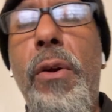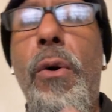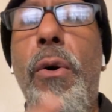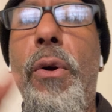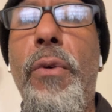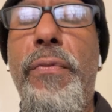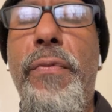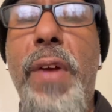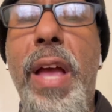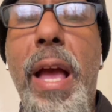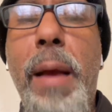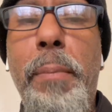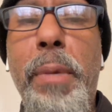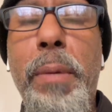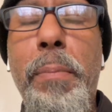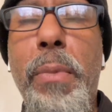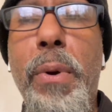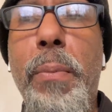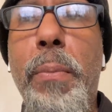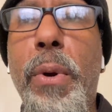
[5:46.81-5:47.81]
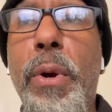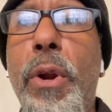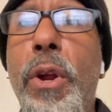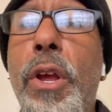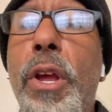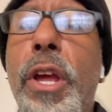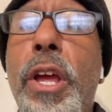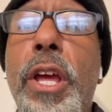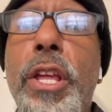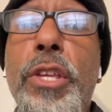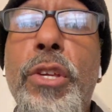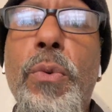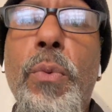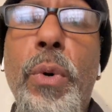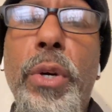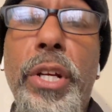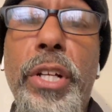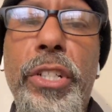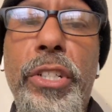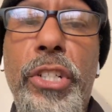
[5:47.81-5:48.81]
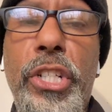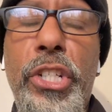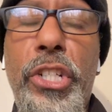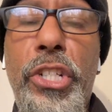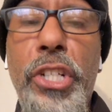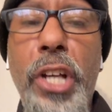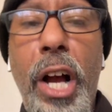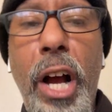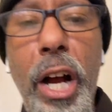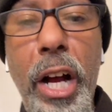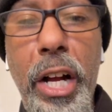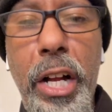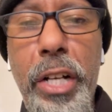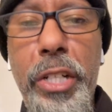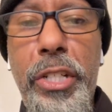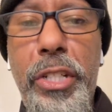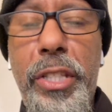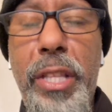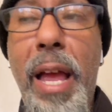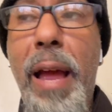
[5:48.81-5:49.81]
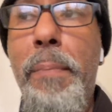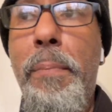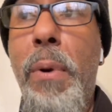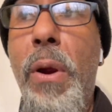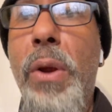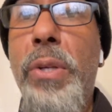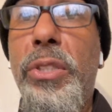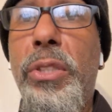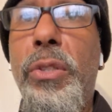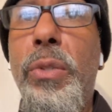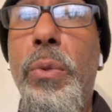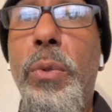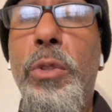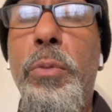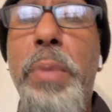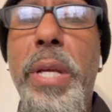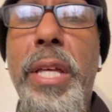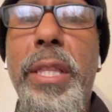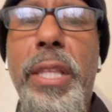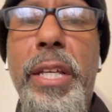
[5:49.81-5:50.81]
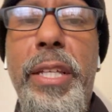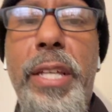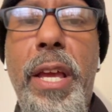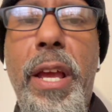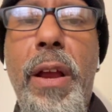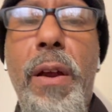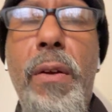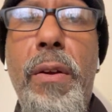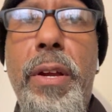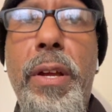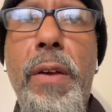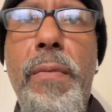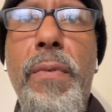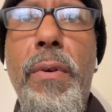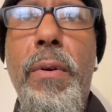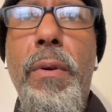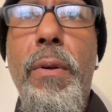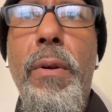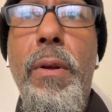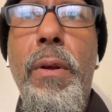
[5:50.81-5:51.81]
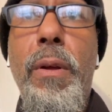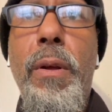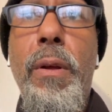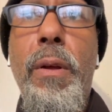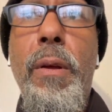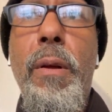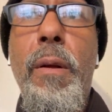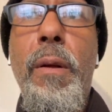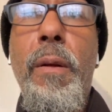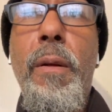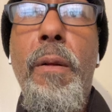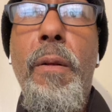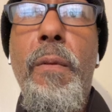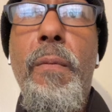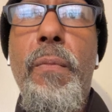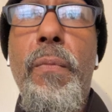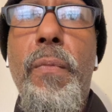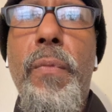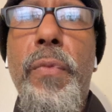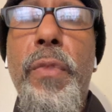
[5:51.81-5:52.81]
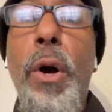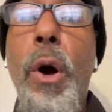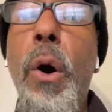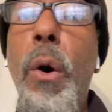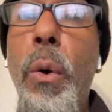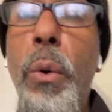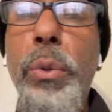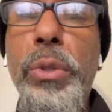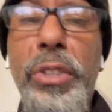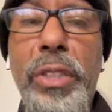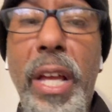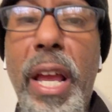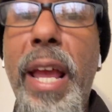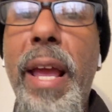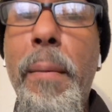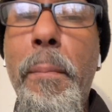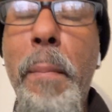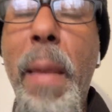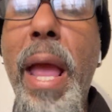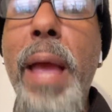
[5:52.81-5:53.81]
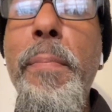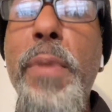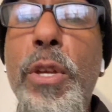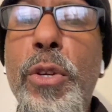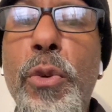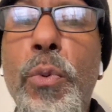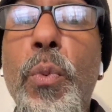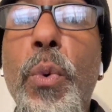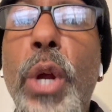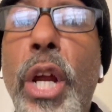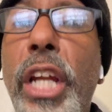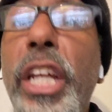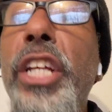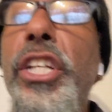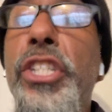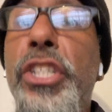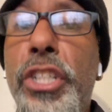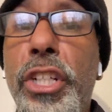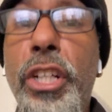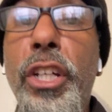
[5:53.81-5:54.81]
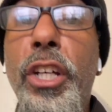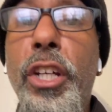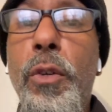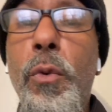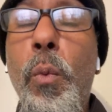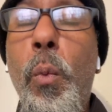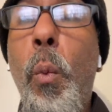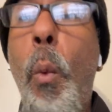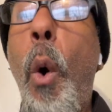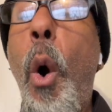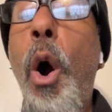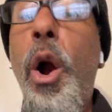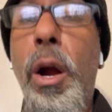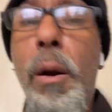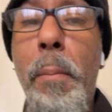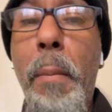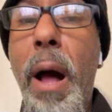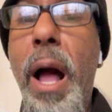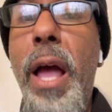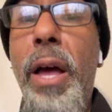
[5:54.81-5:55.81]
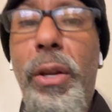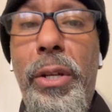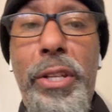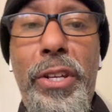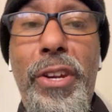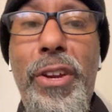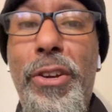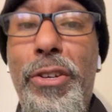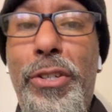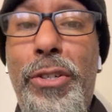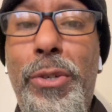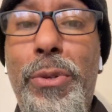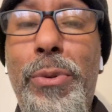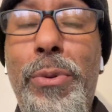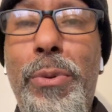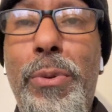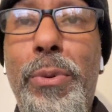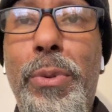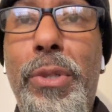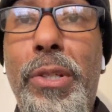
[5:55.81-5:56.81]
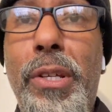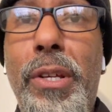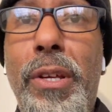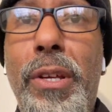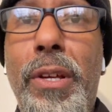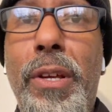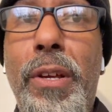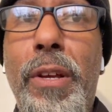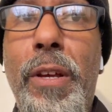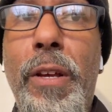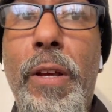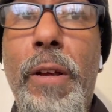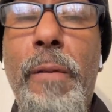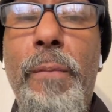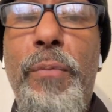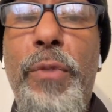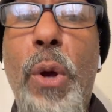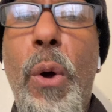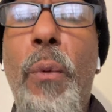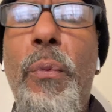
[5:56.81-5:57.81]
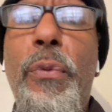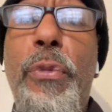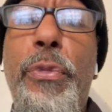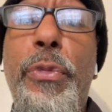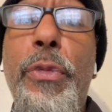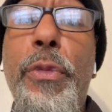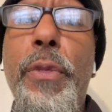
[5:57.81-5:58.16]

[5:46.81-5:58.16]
or a family member, and you want to judge that person who is being the caregiver, the old saying, maybe you really should walk a mile in their shoes. Don't